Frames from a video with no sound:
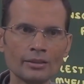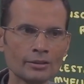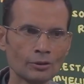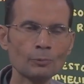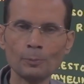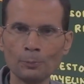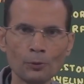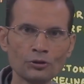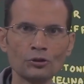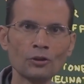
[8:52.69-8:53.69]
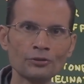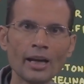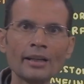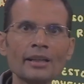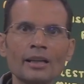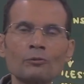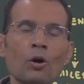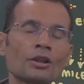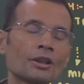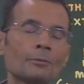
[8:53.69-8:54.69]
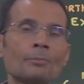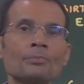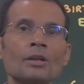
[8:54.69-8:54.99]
this process of standing and walking.